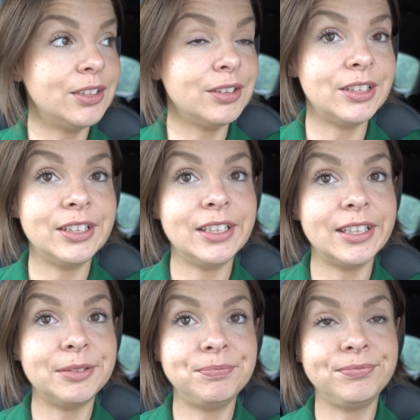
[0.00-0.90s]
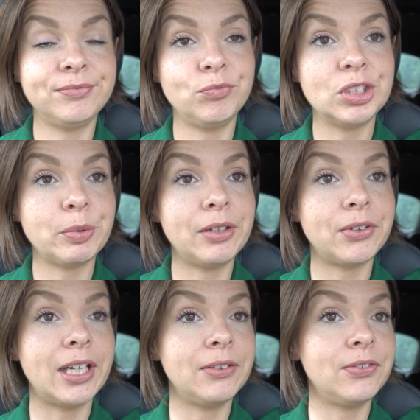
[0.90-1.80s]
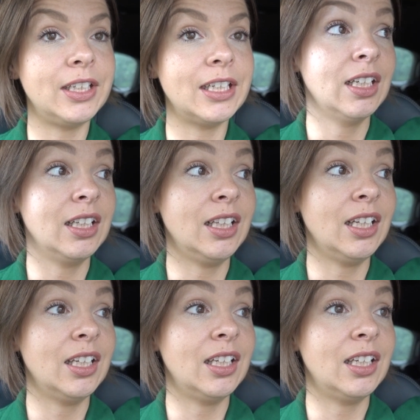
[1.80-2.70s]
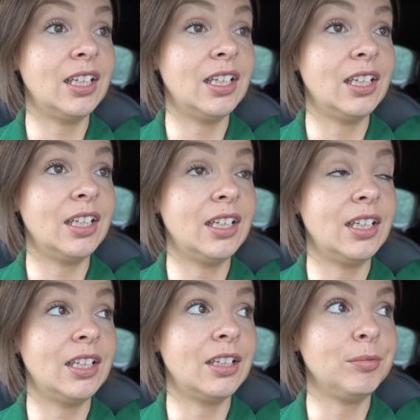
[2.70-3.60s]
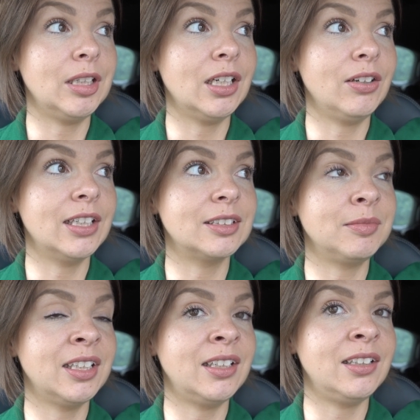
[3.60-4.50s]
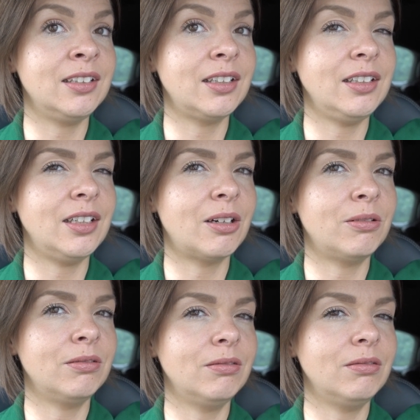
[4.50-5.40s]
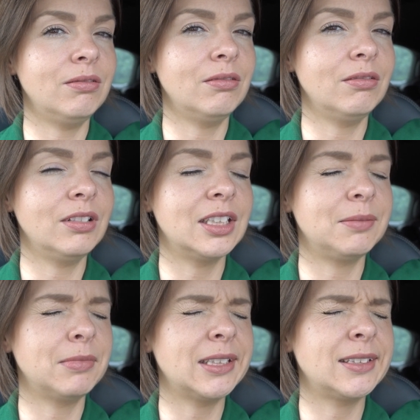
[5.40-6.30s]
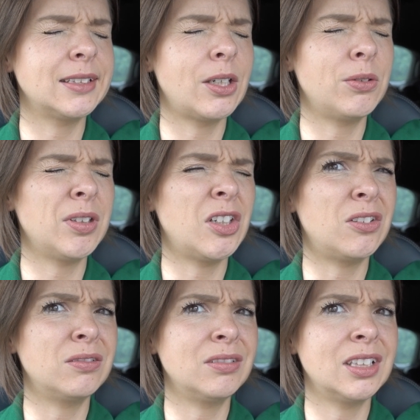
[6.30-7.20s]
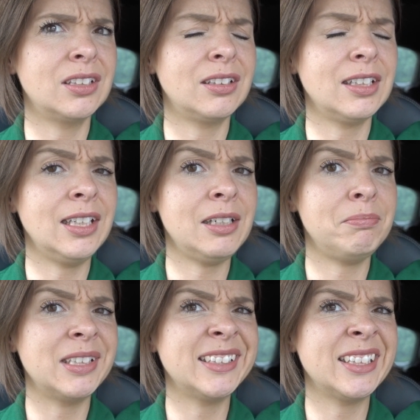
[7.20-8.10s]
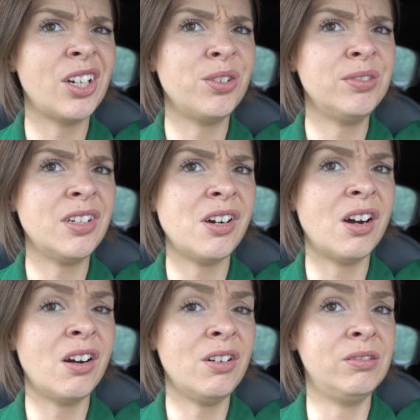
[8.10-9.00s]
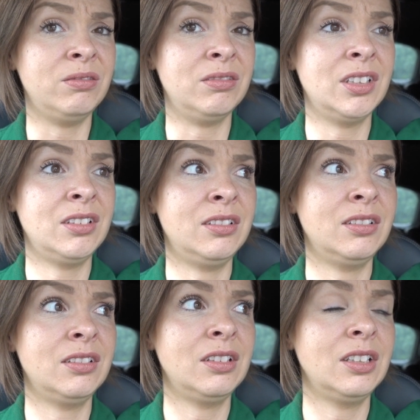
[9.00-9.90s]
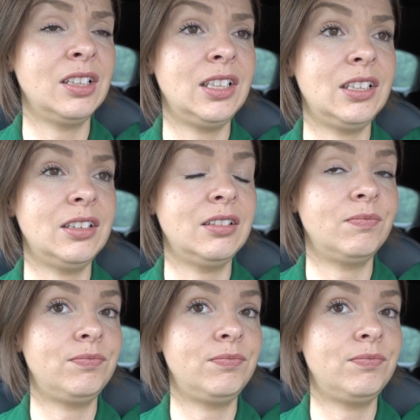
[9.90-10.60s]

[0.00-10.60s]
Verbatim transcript: So, yeah. Just waiting for Effie and then I'm going to go and get some cake. Yo, get my scone on. I'm going to get my scone on. Ian?